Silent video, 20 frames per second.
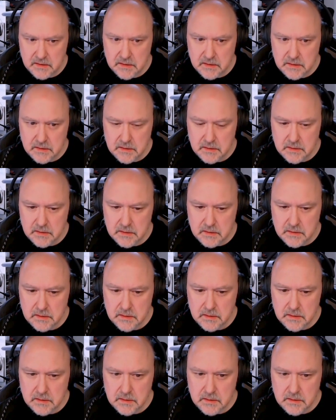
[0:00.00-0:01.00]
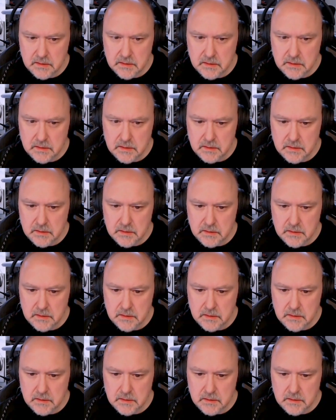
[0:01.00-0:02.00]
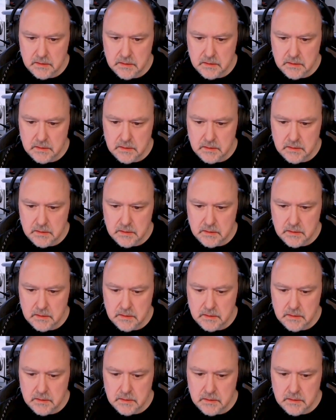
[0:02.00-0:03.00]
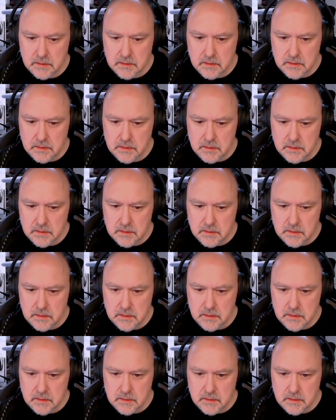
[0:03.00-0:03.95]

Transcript: (no one is talking)